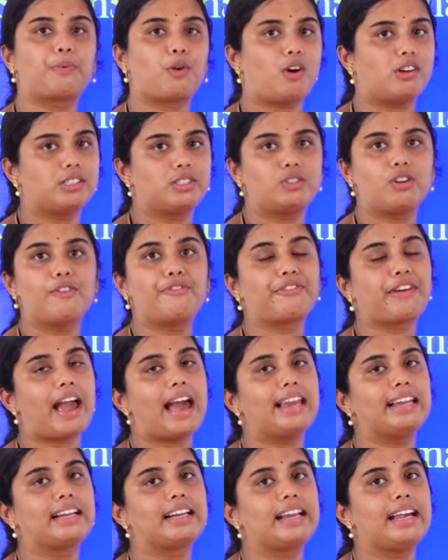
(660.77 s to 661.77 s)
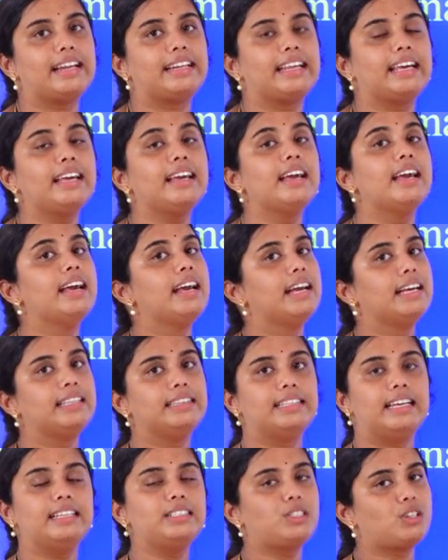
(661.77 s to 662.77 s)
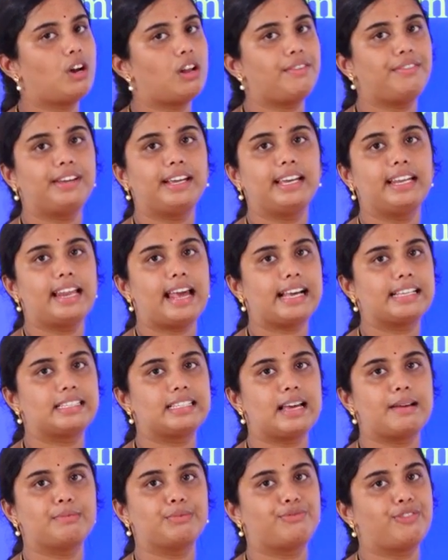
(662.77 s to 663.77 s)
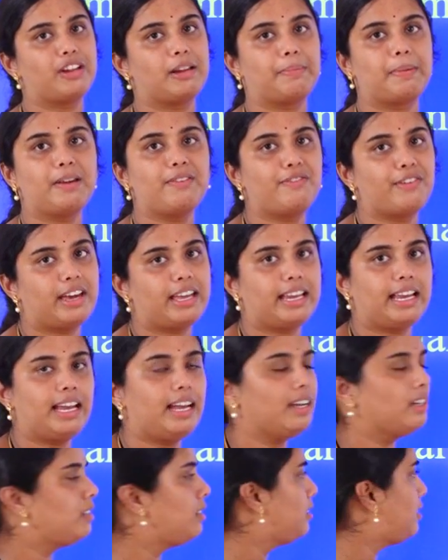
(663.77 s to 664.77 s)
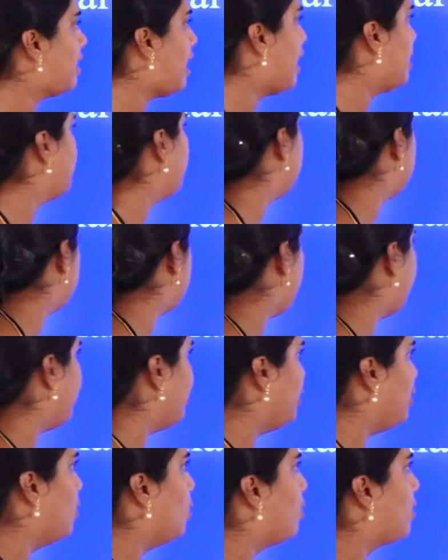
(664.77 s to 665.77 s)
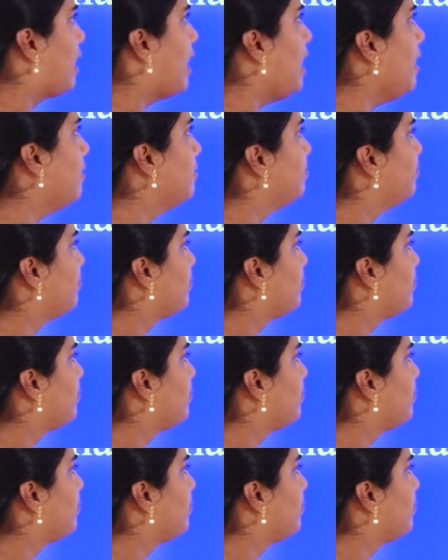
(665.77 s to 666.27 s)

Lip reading: the process of calculating, then solving in exams will be very time easy for you. Okay.